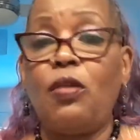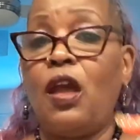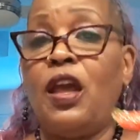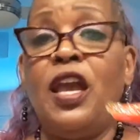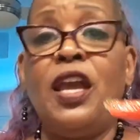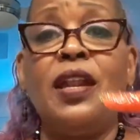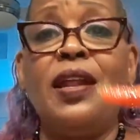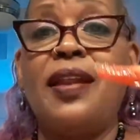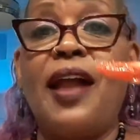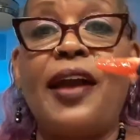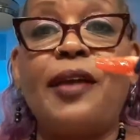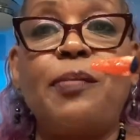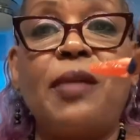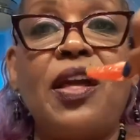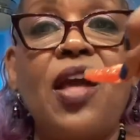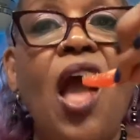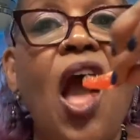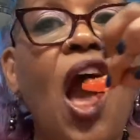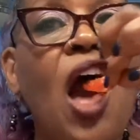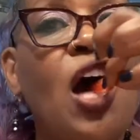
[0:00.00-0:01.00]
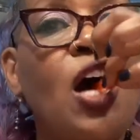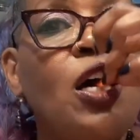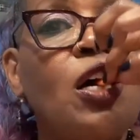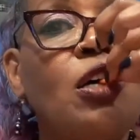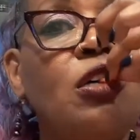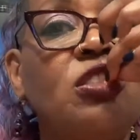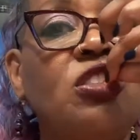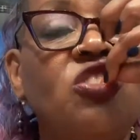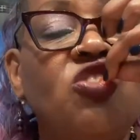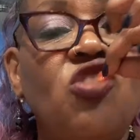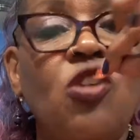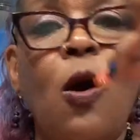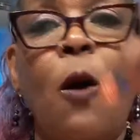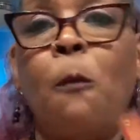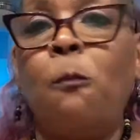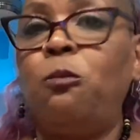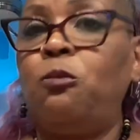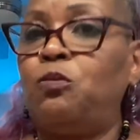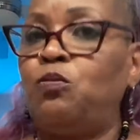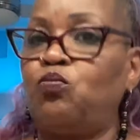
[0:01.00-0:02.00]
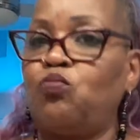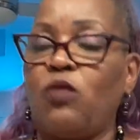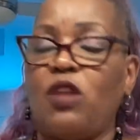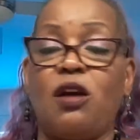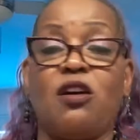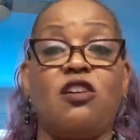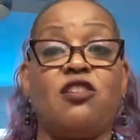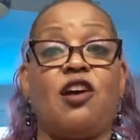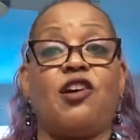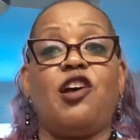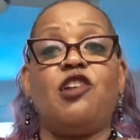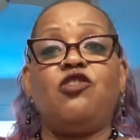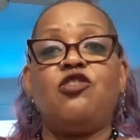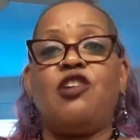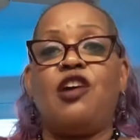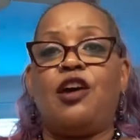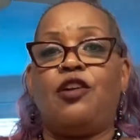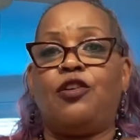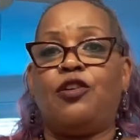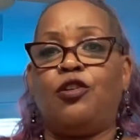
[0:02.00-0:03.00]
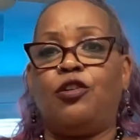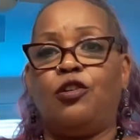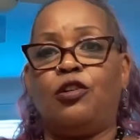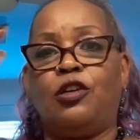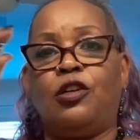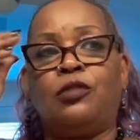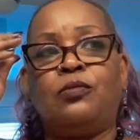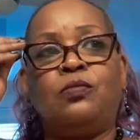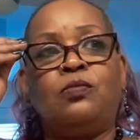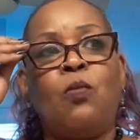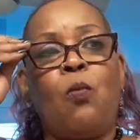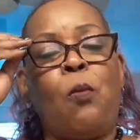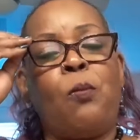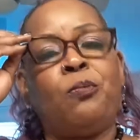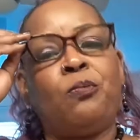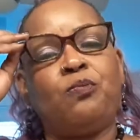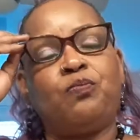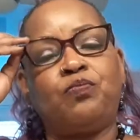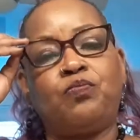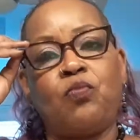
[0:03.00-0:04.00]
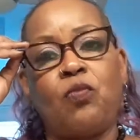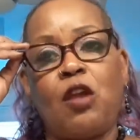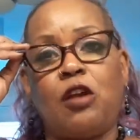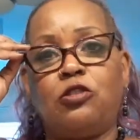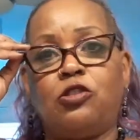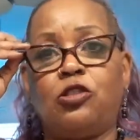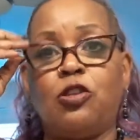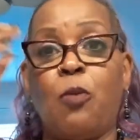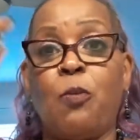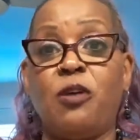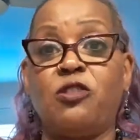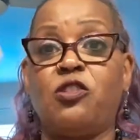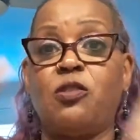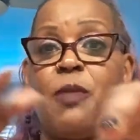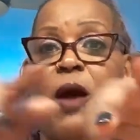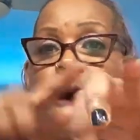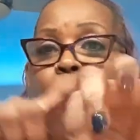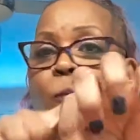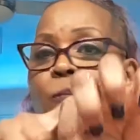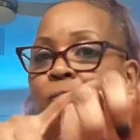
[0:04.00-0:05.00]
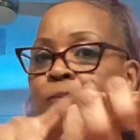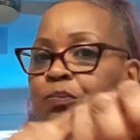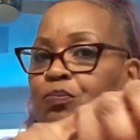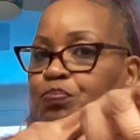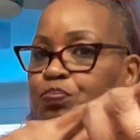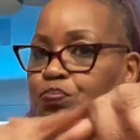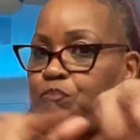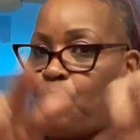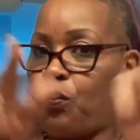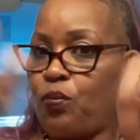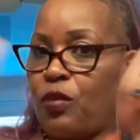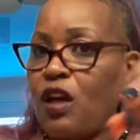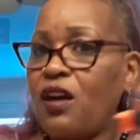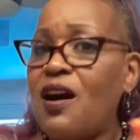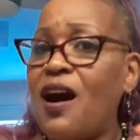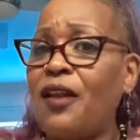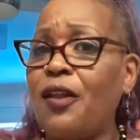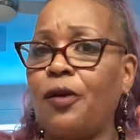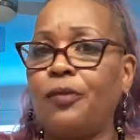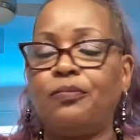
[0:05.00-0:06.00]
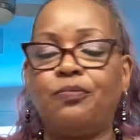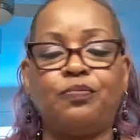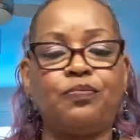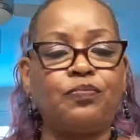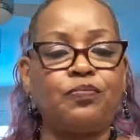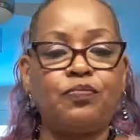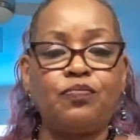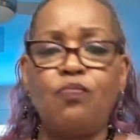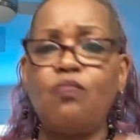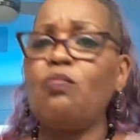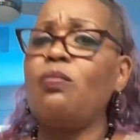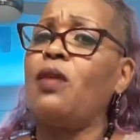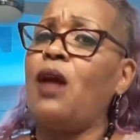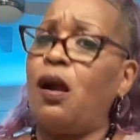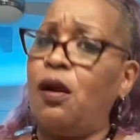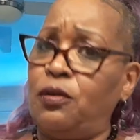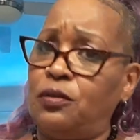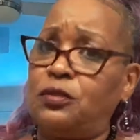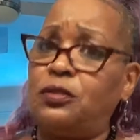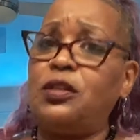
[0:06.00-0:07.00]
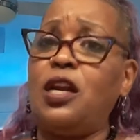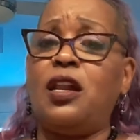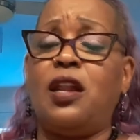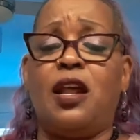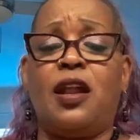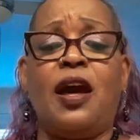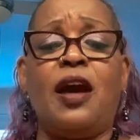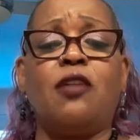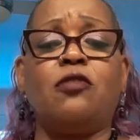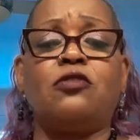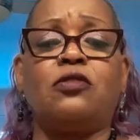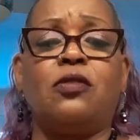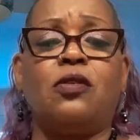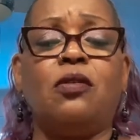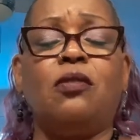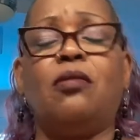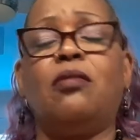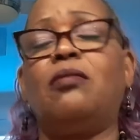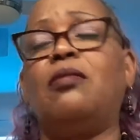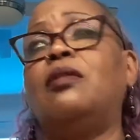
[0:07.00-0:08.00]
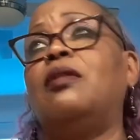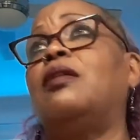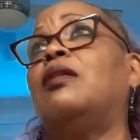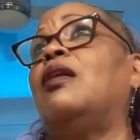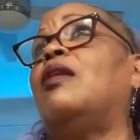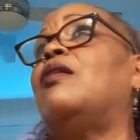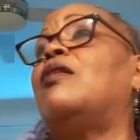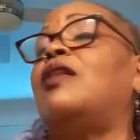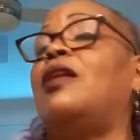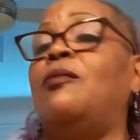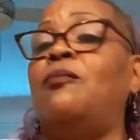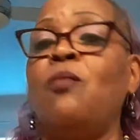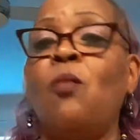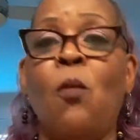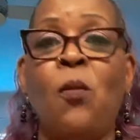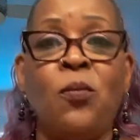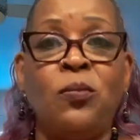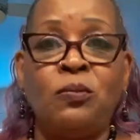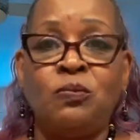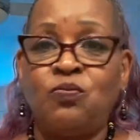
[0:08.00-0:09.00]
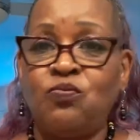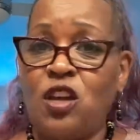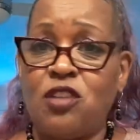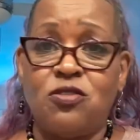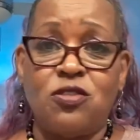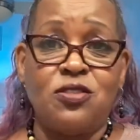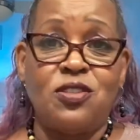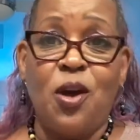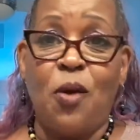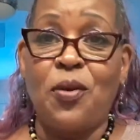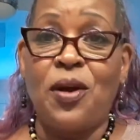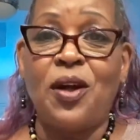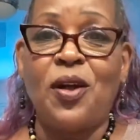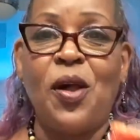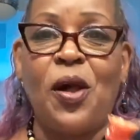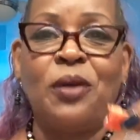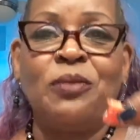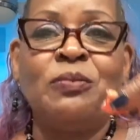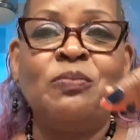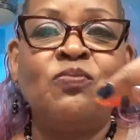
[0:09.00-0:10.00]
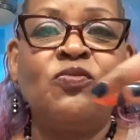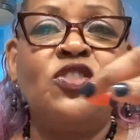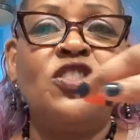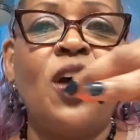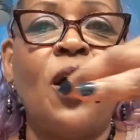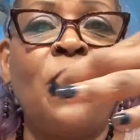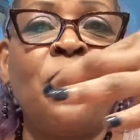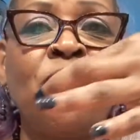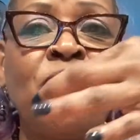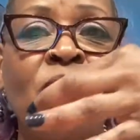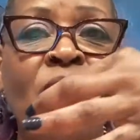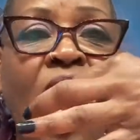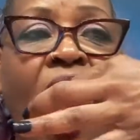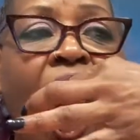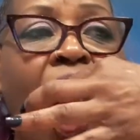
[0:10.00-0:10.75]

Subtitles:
he didn't like me. Because I guess he had heard so much about color in the house. Oh, Lord. This is so good. So,